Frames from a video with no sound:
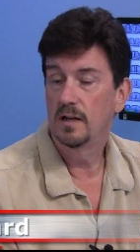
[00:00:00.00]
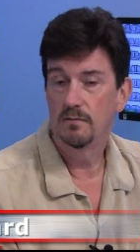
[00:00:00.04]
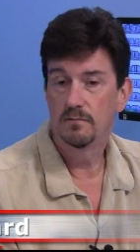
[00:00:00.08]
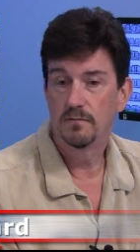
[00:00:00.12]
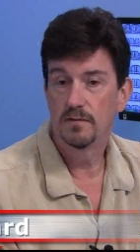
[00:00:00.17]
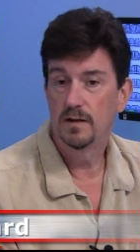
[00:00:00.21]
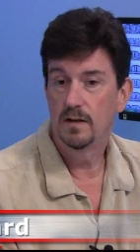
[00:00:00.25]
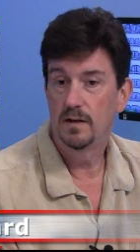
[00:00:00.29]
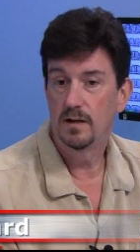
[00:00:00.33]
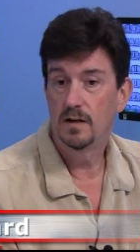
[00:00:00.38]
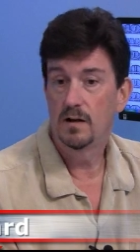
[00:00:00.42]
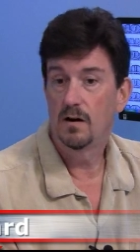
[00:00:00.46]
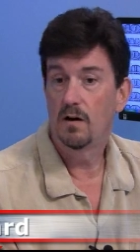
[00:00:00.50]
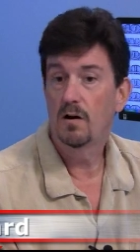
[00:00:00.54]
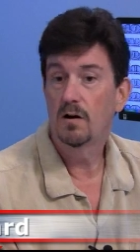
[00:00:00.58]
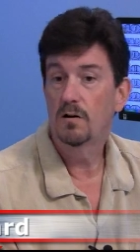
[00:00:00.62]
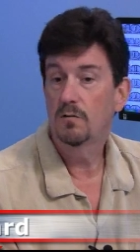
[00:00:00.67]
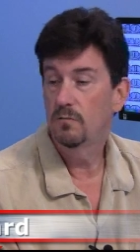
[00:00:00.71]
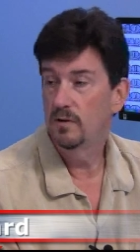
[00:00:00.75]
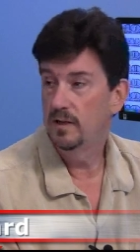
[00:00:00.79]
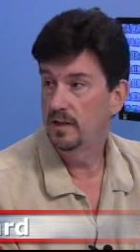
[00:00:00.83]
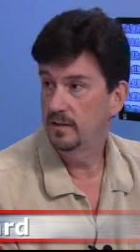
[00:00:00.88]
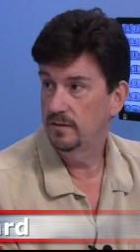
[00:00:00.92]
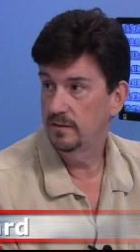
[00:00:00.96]
if they
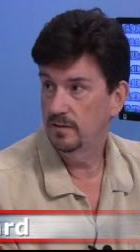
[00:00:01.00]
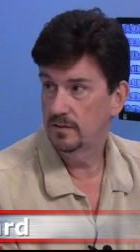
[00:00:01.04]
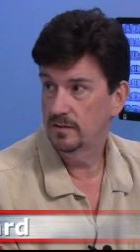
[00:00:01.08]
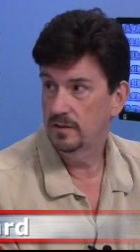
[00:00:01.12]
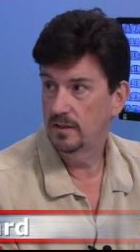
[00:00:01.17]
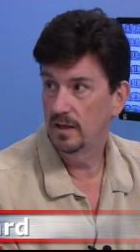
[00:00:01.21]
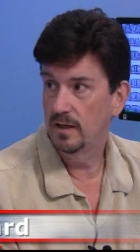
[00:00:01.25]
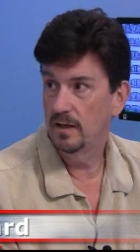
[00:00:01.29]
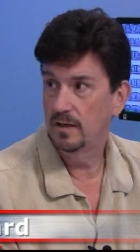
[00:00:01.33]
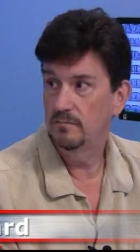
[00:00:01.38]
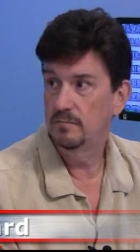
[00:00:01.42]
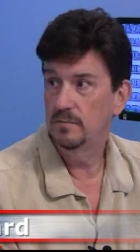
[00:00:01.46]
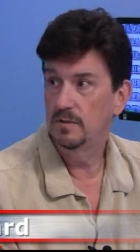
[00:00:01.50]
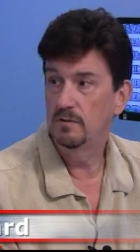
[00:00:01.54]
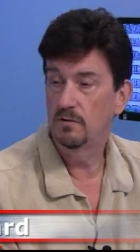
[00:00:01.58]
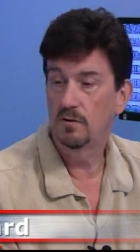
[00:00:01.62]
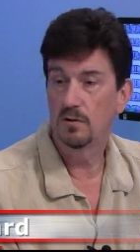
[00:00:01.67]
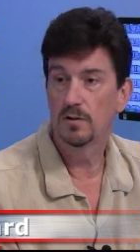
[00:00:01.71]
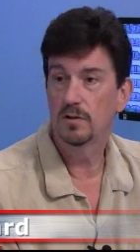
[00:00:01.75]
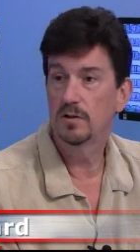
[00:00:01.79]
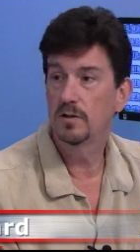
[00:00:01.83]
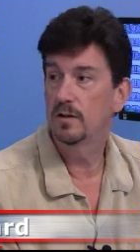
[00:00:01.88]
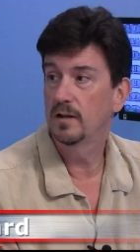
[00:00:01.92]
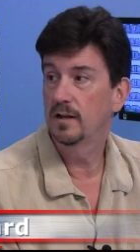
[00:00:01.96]
are winning this game,
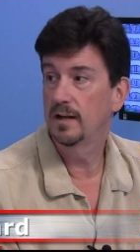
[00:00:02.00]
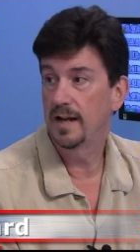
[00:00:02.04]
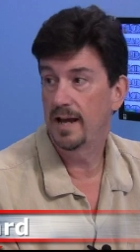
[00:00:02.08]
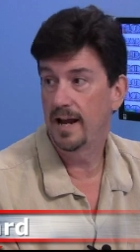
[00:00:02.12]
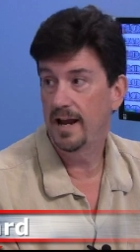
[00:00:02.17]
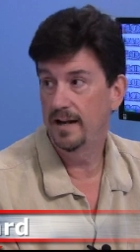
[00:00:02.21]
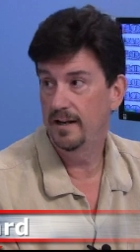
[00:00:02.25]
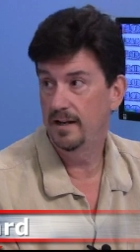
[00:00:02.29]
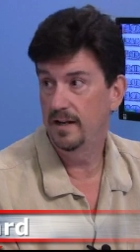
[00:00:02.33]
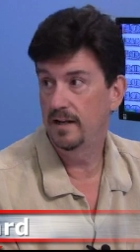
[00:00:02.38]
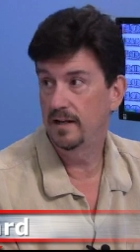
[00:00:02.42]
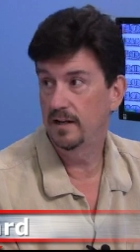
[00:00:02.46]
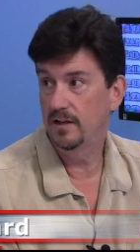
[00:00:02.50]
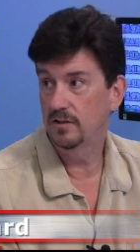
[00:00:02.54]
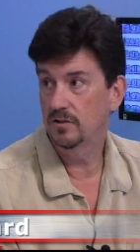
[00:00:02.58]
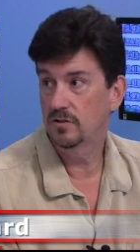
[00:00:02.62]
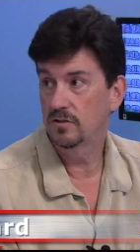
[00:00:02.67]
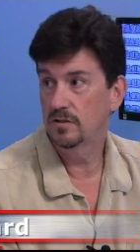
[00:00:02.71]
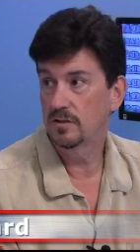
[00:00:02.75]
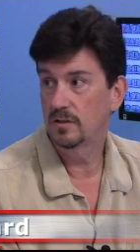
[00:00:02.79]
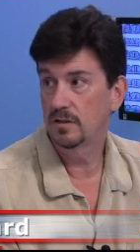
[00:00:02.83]
you're only going to get 8 innings